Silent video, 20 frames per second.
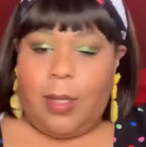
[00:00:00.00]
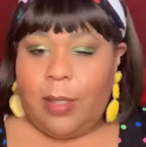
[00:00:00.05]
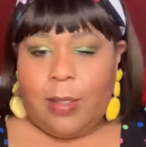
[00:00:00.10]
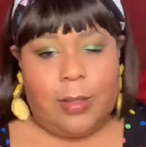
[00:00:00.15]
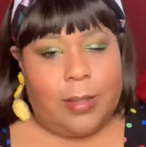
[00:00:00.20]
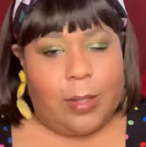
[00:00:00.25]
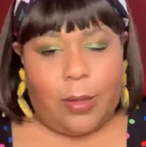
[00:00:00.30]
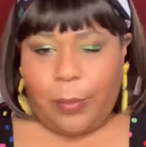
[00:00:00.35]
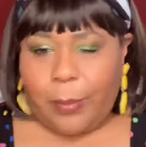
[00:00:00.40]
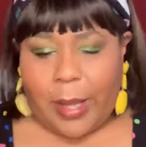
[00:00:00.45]

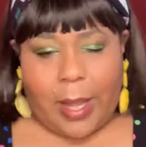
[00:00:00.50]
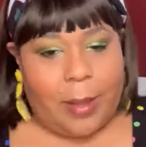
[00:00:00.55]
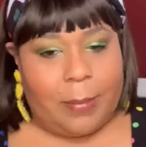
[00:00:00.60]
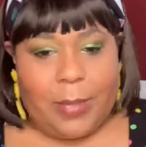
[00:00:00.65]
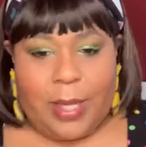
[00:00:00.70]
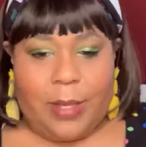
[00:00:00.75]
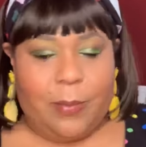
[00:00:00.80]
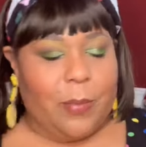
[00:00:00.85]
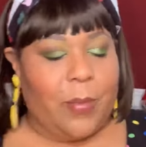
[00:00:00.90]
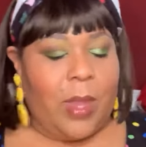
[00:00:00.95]
Don't mind
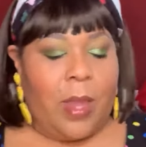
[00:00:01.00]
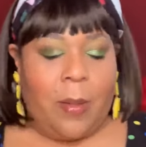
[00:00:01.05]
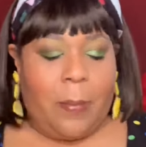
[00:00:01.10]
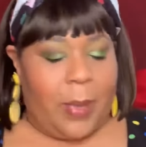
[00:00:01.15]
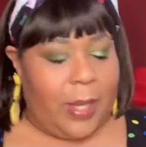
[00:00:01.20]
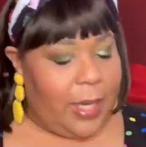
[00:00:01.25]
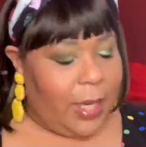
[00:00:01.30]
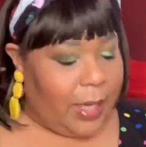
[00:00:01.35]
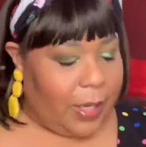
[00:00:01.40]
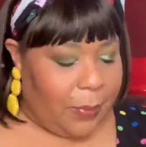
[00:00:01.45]
me.
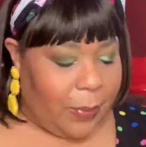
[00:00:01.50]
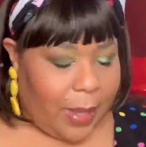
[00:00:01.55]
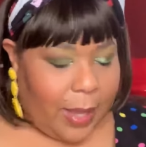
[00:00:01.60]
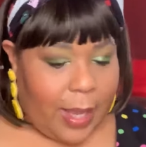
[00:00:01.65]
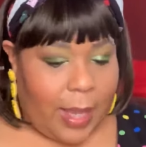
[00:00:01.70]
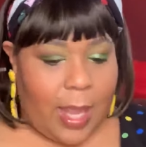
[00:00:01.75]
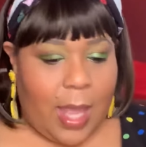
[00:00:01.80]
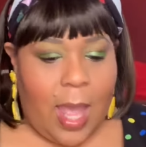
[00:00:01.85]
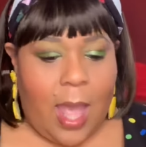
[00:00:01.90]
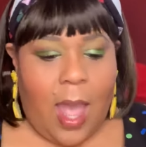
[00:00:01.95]
But
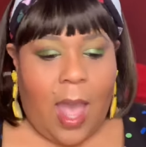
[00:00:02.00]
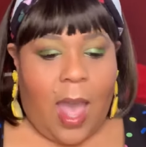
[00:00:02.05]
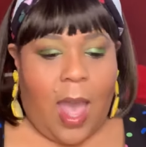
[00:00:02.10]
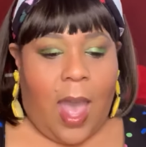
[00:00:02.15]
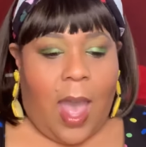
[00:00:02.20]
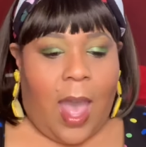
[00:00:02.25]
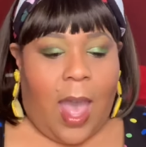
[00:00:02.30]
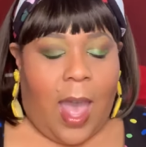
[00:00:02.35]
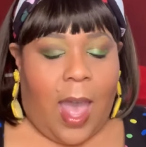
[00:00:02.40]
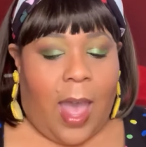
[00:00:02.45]
anyway,
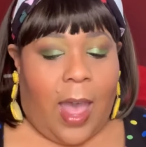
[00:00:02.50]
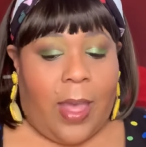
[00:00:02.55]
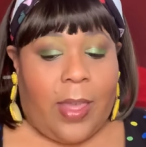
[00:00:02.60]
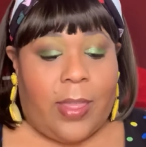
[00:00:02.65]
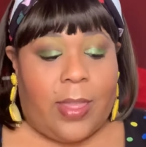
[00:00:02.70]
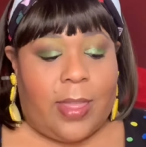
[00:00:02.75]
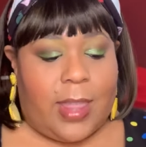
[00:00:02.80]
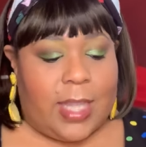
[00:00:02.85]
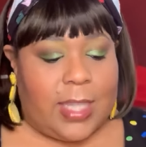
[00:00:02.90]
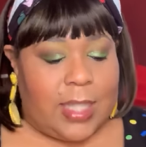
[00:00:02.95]

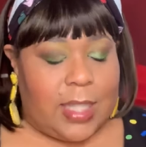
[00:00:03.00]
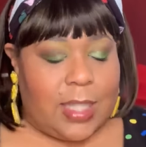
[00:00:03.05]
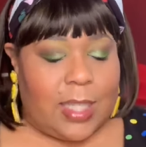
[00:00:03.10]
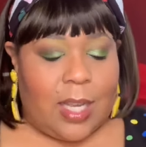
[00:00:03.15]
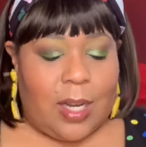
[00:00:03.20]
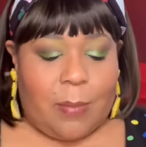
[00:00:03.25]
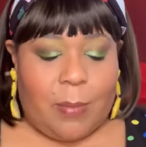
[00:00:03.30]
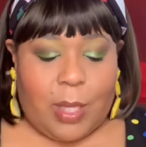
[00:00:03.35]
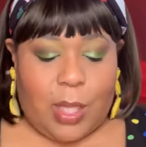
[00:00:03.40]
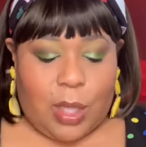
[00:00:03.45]
this is
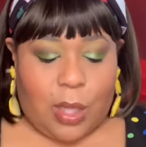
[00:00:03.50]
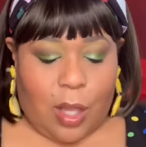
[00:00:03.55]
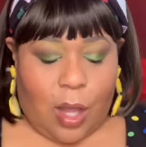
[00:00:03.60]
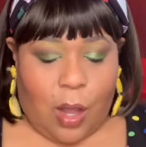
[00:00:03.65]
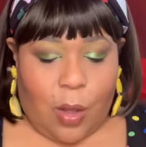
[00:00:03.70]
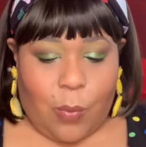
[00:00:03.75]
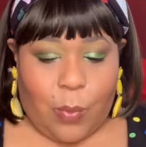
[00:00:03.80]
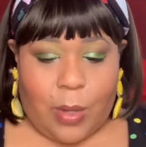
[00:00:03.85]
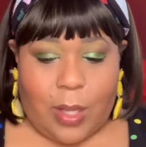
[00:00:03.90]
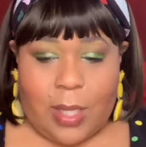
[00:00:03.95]
going to be a
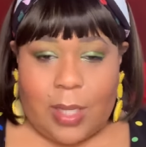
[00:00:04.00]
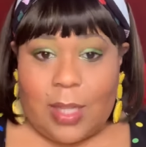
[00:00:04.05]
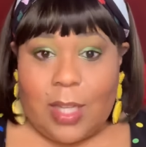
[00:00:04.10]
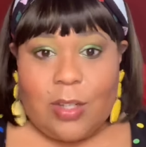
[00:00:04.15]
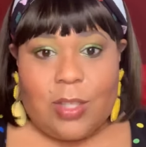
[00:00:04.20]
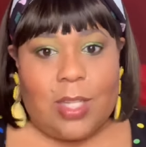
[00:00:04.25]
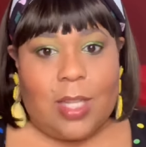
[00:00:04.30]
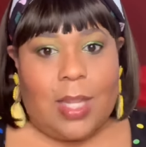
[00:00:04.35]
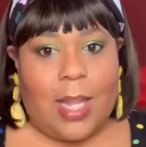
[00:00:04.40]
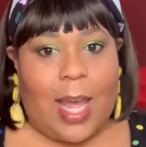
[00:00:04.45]
long one.
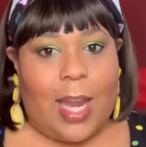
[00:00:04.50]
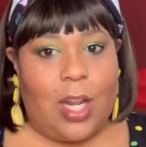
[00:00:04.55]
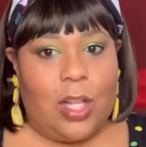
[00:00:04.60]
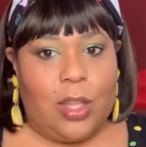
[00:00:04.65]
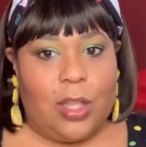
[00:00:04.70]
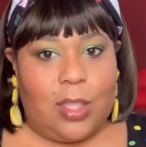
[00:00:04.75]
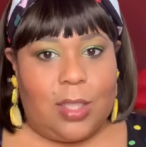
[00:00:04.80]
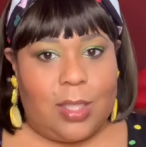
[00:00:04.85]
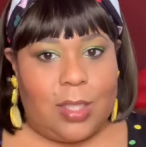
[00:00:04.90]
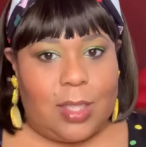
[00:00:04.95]
There's a lot
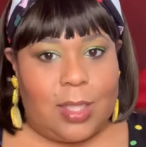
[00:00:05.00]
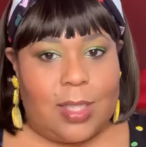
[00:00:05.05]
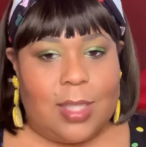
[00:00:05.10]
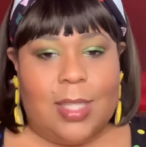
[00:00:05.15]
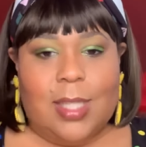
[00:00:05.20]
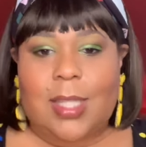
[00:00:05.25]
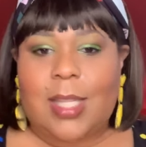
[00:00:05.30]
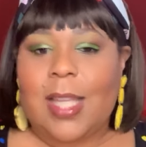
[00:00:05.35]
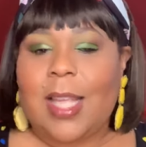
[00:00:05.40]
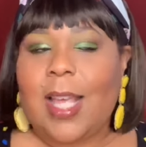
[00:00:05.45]
of
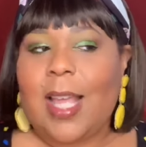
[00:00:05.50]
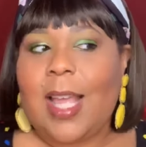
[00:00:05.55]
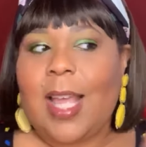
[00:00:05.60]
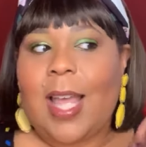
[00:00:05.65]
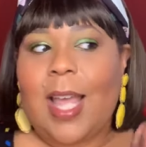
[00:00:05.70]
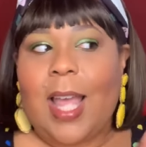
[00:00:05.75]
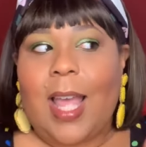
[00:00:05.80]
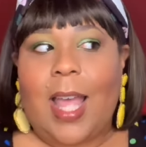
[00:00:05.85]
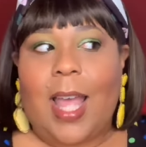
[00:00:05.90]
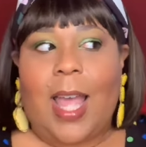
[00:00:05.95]
looks
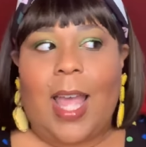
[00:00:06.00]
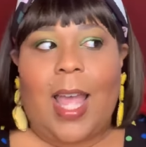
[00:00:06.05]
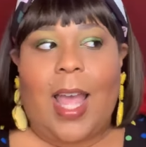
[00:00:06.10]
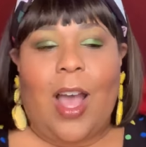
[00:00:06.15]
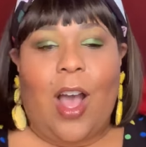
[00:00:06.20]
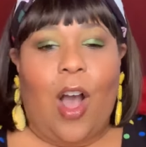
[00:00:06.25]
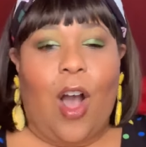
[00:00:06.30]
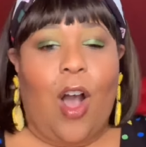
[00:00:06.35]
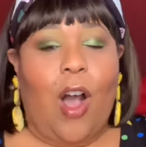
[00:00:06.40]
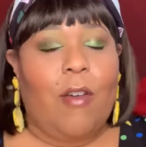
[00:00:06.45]

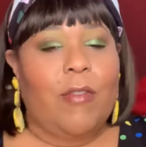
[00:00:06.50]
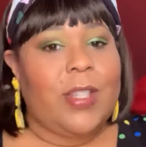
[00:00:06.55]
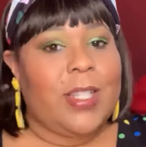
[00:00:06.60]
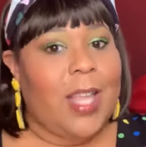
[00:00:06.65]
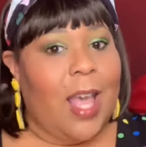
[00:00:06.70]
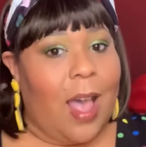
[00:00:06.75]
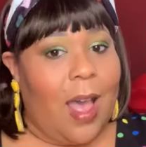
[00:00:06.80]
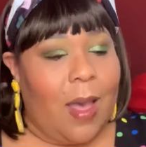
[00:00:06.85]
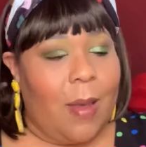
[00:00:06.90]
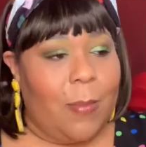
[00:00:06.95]
off
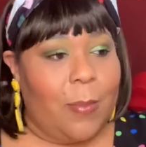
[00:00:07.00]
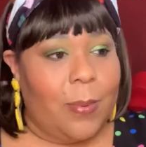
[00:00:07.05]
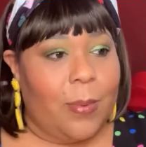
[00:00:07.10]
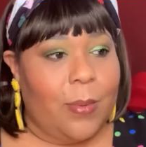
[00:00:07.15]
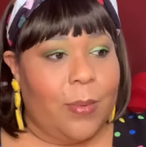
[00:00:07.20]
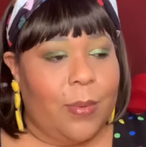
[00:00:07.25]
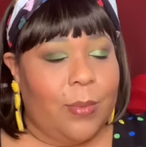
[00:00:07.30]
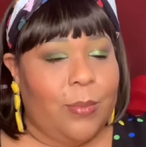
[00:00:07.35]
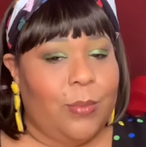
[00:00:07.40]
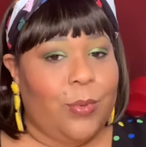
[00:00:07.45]
top.
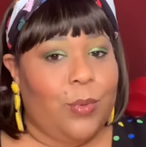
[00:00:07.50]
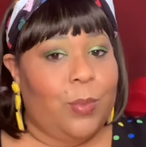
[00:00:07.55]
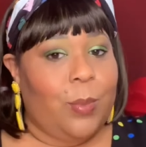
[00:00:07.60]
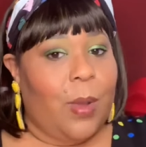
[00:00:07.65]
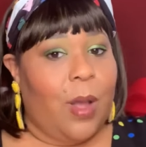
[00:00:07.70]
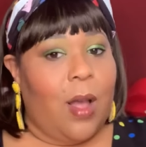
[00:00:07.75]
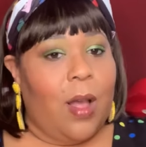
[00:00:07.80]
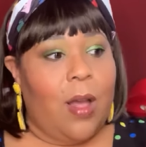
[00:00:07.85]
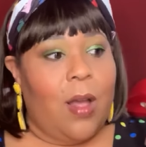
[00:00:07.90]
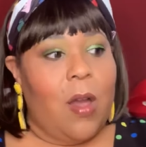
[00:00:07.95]

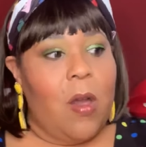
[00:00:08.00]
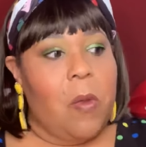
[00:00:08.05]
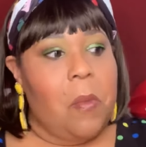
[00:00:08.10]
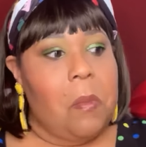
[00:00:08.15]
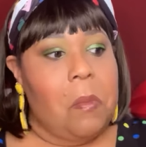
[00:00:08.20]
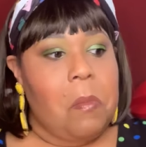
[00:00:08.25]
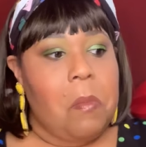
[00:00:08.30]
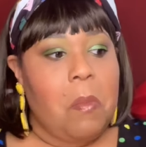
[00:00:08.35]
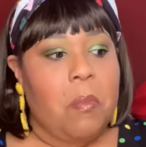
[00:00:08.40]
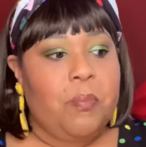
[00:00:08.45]

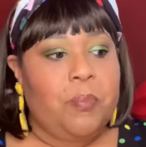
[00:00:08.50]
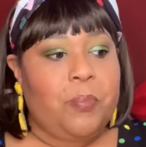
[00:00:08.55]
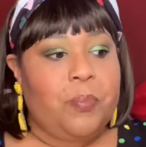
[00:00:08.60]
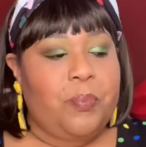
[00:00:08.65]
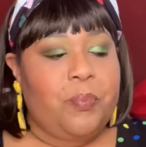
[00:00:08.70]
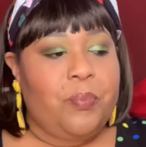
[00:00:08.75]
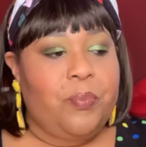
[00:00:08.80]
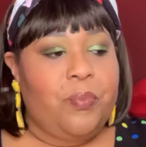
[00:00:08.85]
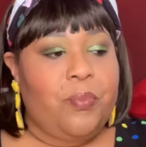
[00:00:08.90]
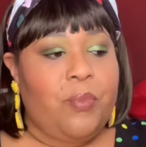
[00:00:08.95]
RuPaul
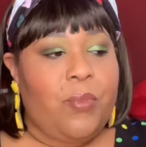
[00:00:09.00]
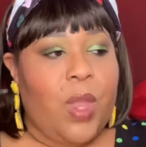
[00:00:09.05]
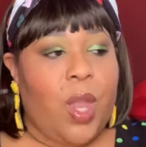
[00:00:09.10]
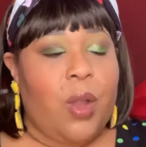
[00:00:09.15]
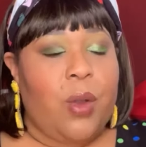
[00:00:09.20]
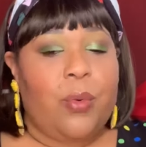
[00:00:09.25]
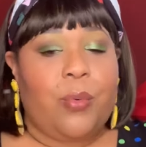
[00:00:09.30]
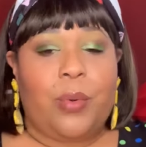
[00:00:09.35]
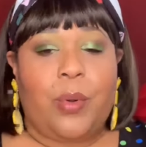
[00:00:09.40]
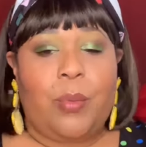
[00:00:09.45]

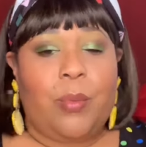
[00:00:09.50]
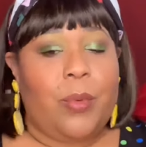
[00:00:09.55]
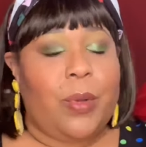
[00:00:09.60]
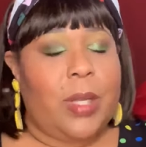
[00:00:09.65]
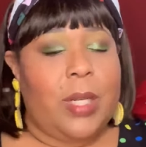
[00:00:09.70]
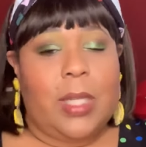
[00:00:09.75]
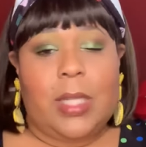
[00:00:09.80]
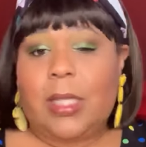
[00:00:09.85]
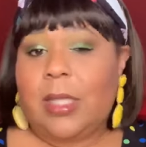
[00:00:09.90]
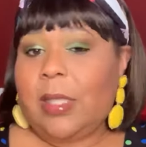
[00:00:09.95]
group
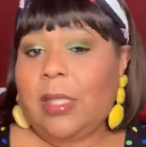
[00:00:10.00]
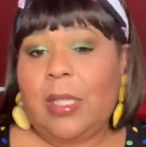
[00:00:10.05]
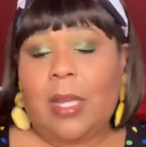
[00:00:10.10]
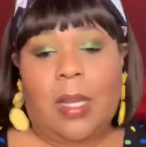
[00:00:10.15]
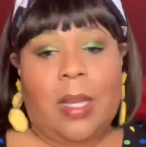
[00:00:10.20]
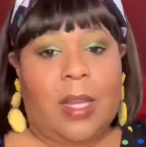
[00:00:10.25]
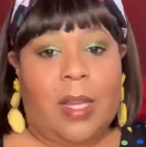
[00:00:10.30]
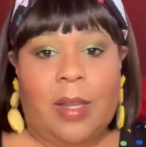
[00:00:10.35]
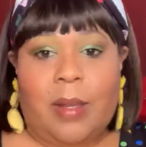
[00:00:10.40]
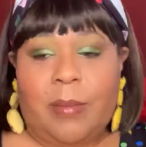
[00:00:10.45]

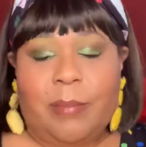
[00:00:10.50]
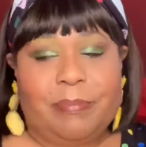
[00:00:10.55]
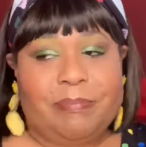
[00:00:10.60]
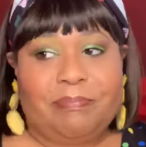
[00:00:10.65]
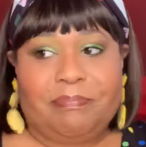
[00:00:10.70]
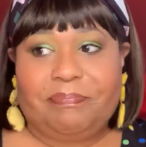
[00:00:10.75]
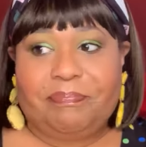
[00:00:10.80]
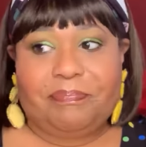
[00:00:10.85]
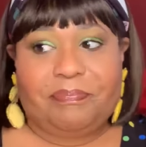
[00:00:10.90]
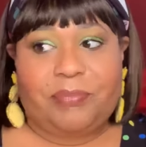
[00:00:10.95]

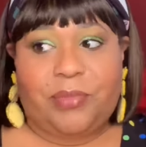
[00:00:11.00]
one